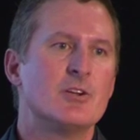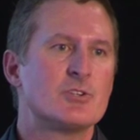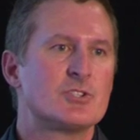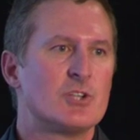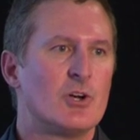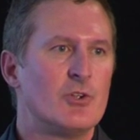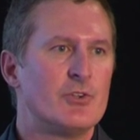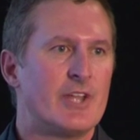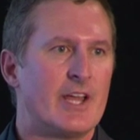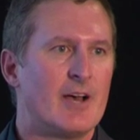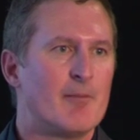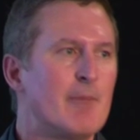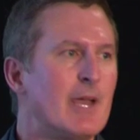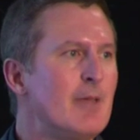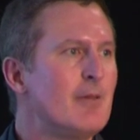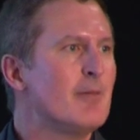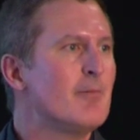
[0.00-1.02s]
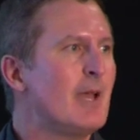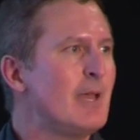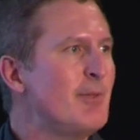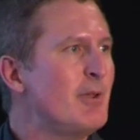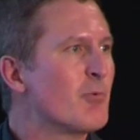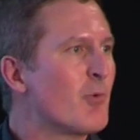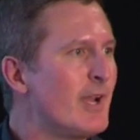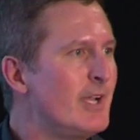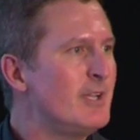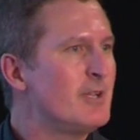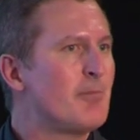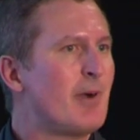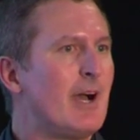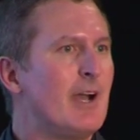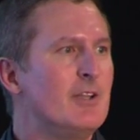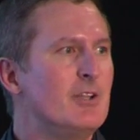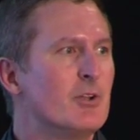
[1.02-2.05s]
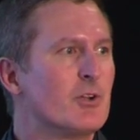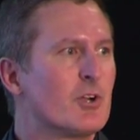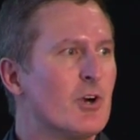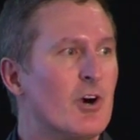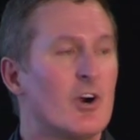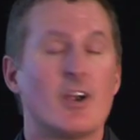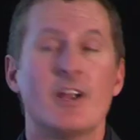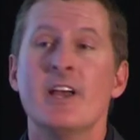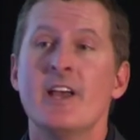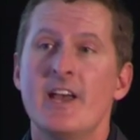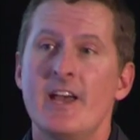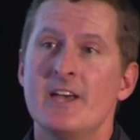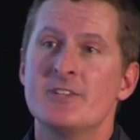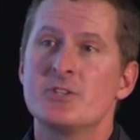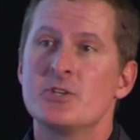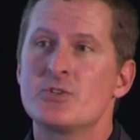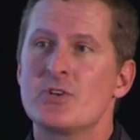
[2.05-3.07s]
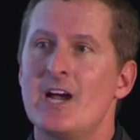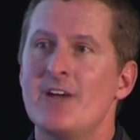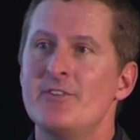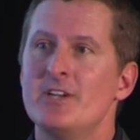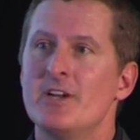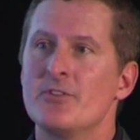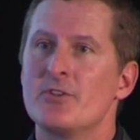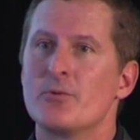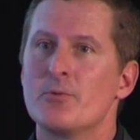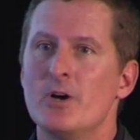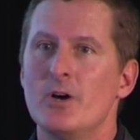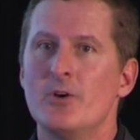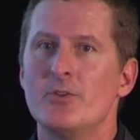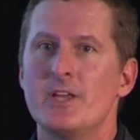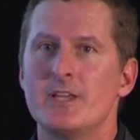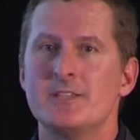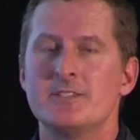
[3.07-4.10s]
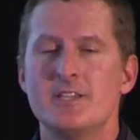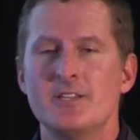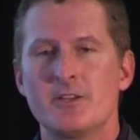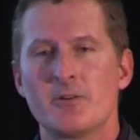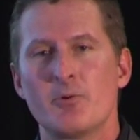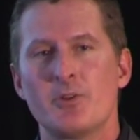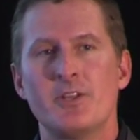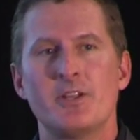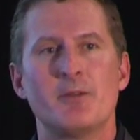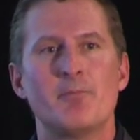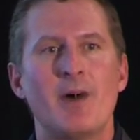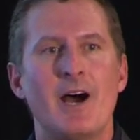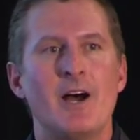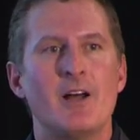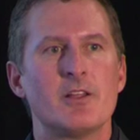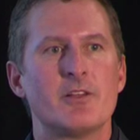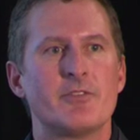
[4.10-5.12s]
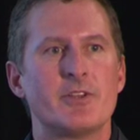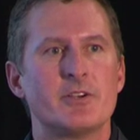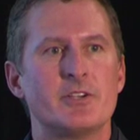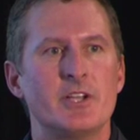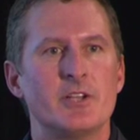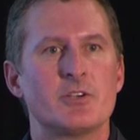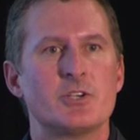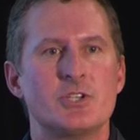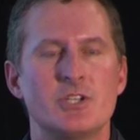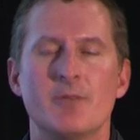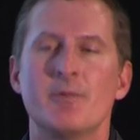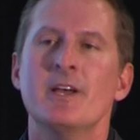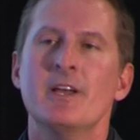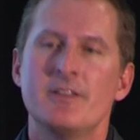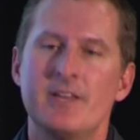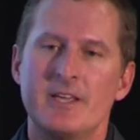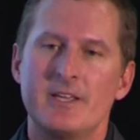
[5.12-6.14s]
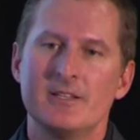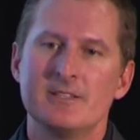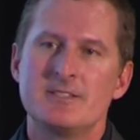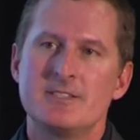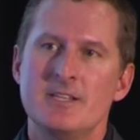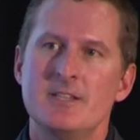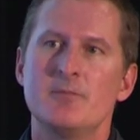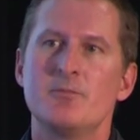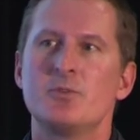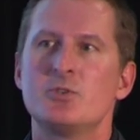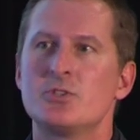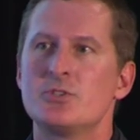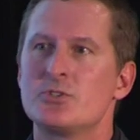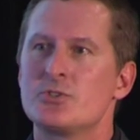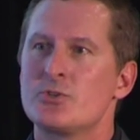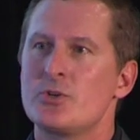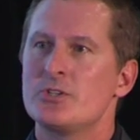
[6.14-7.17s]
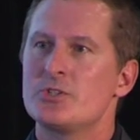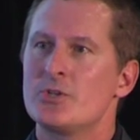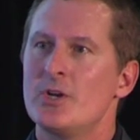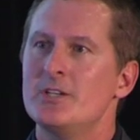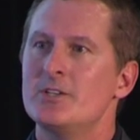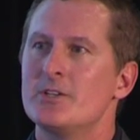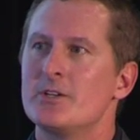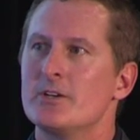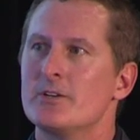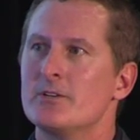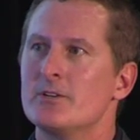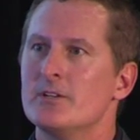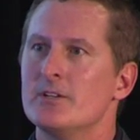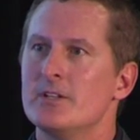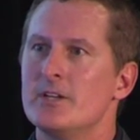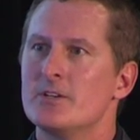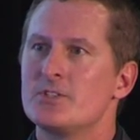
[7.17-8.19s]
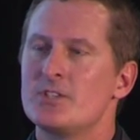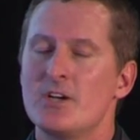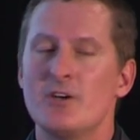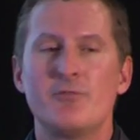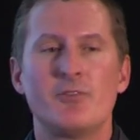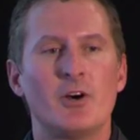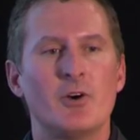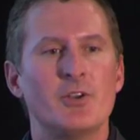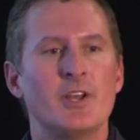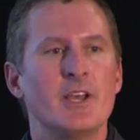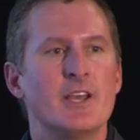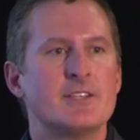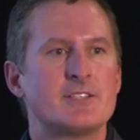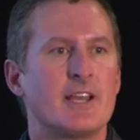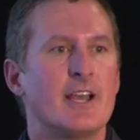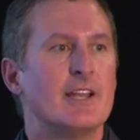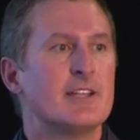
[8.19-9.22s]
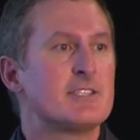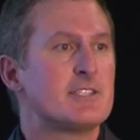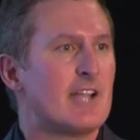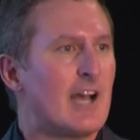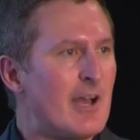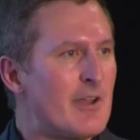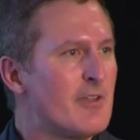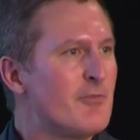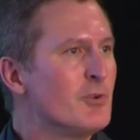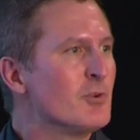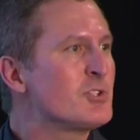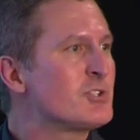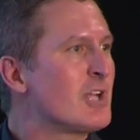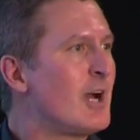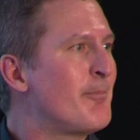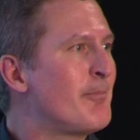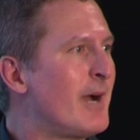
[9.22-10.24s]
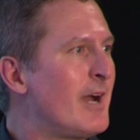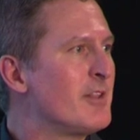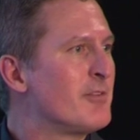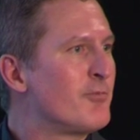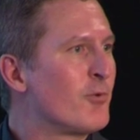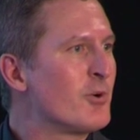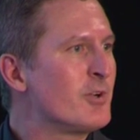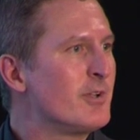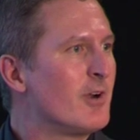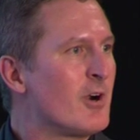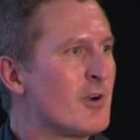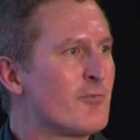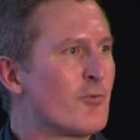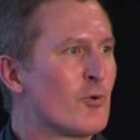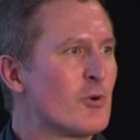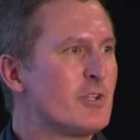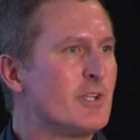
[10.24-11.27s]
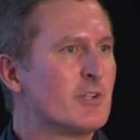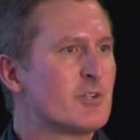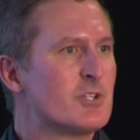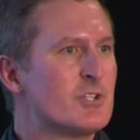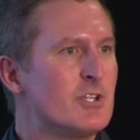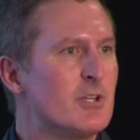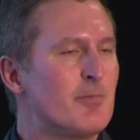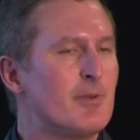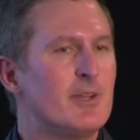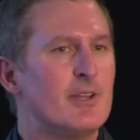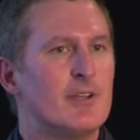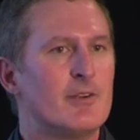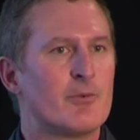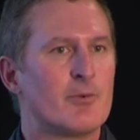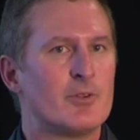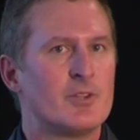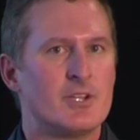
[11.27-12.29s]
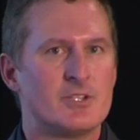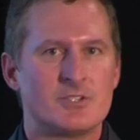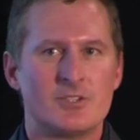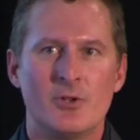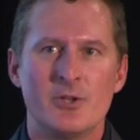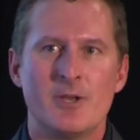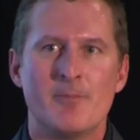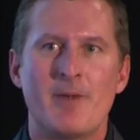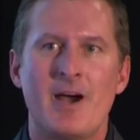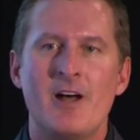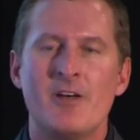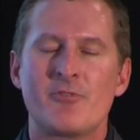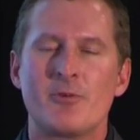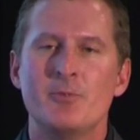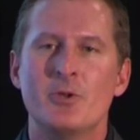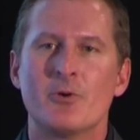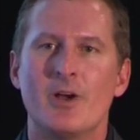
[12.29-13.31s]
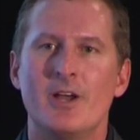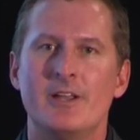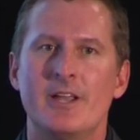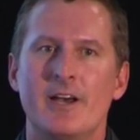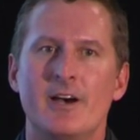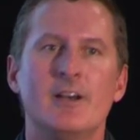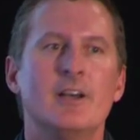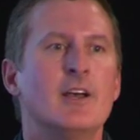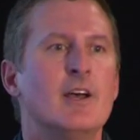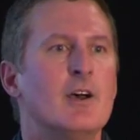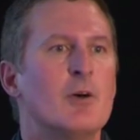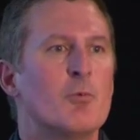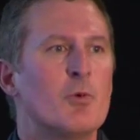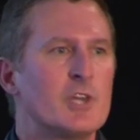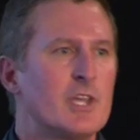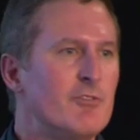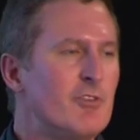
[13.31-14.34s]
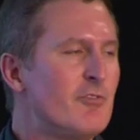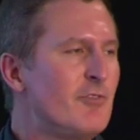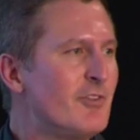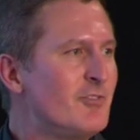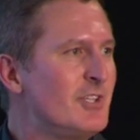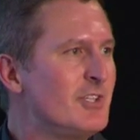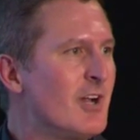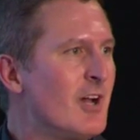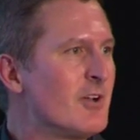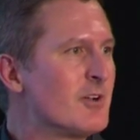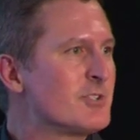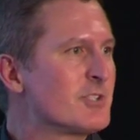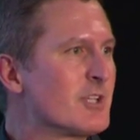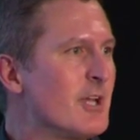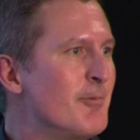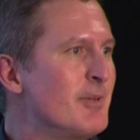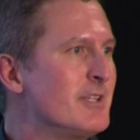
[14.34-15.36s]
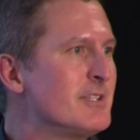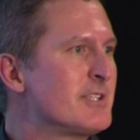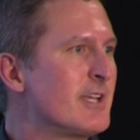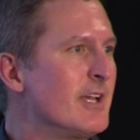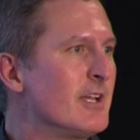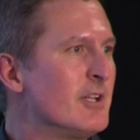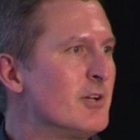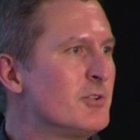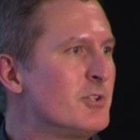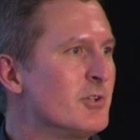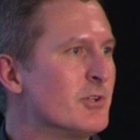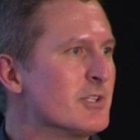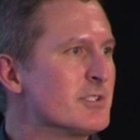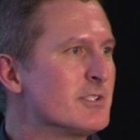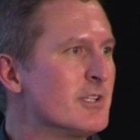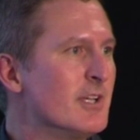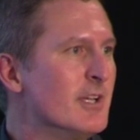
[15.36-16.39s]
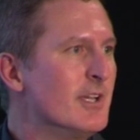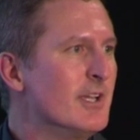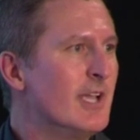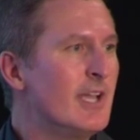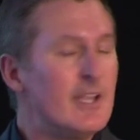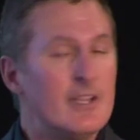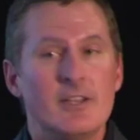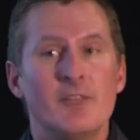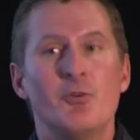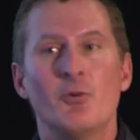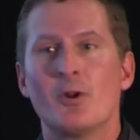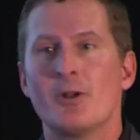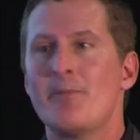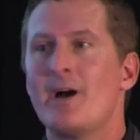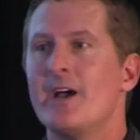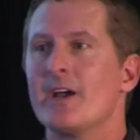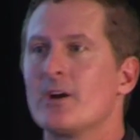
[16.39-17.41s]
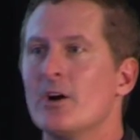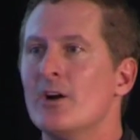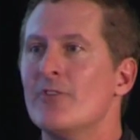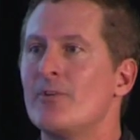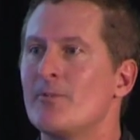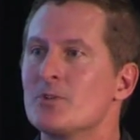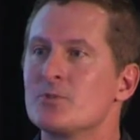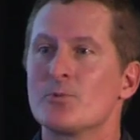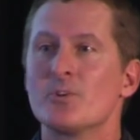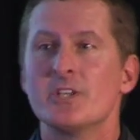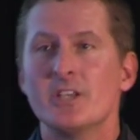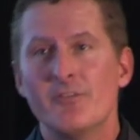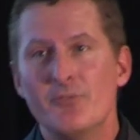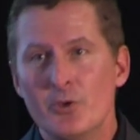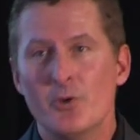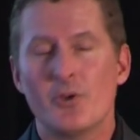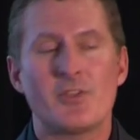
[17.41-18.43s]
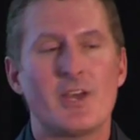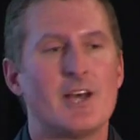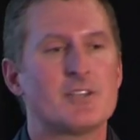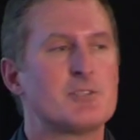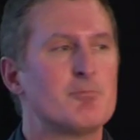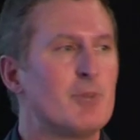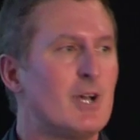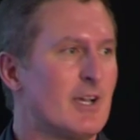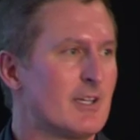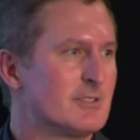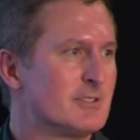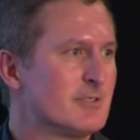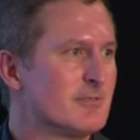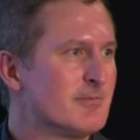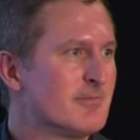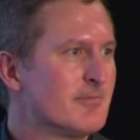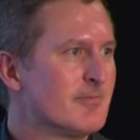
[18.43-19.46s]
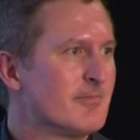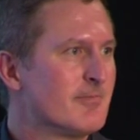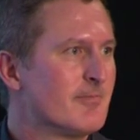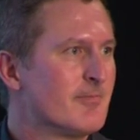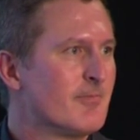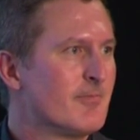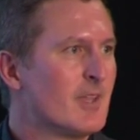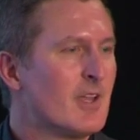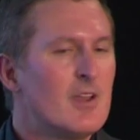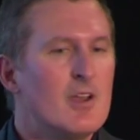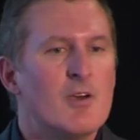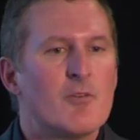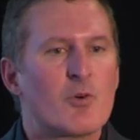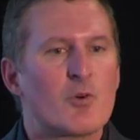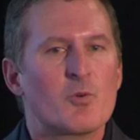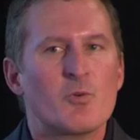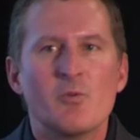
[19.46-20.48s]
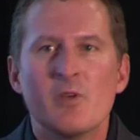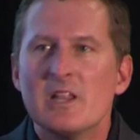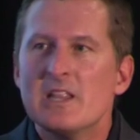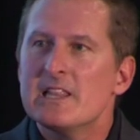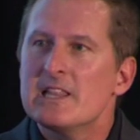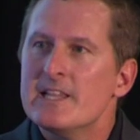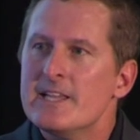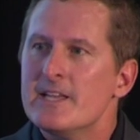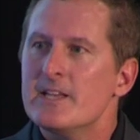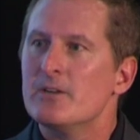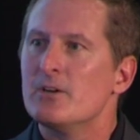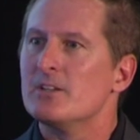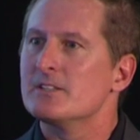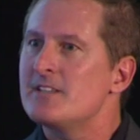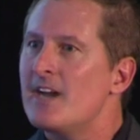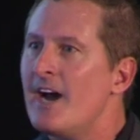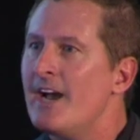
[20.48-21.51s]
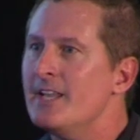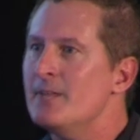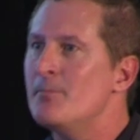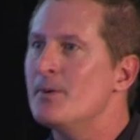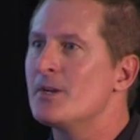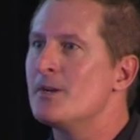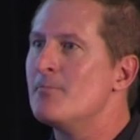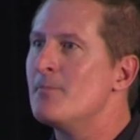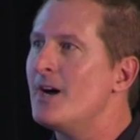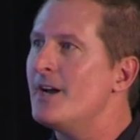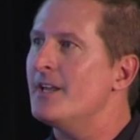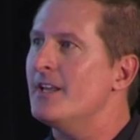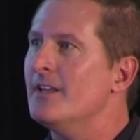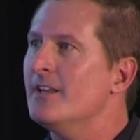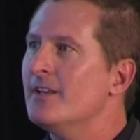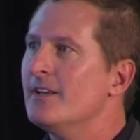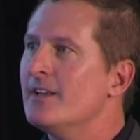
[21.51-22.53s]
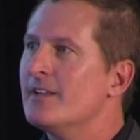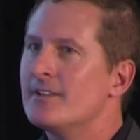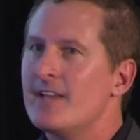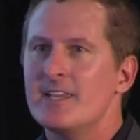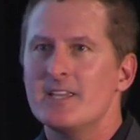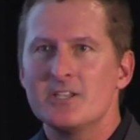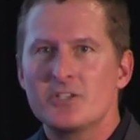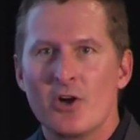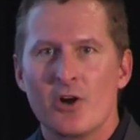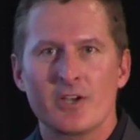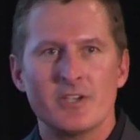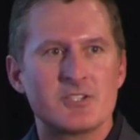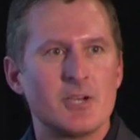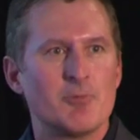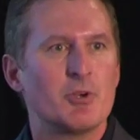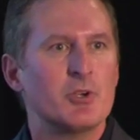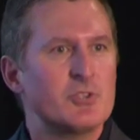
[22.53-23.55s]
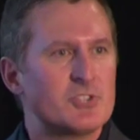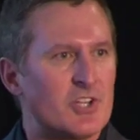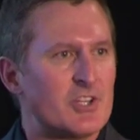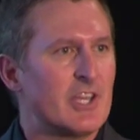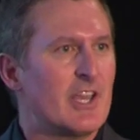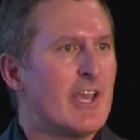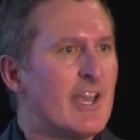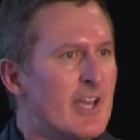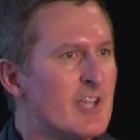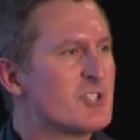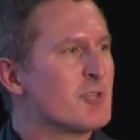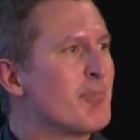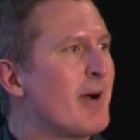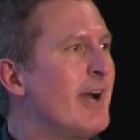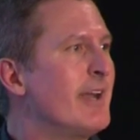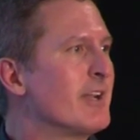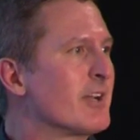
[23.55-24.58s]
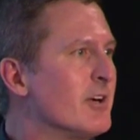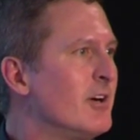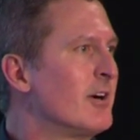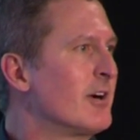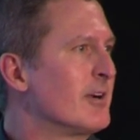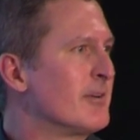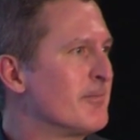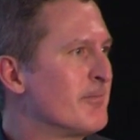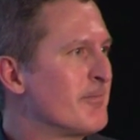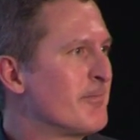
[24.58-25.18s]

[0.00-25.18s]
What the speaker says: years old now, maybe ready to buy a new car. As they're driving down the road, they can see they're within a mile of their dealership. They can send them straight to their cell phone and say, hey, listen, if you'll stop by our Ford dealership that's only a mile from you right now, we'll give you $50 to come in and say hello to us. And if you want to buy a car from us, we're going to give you $1,000. For little tiny bit of money, they can target someone who's on the edge of buying a car.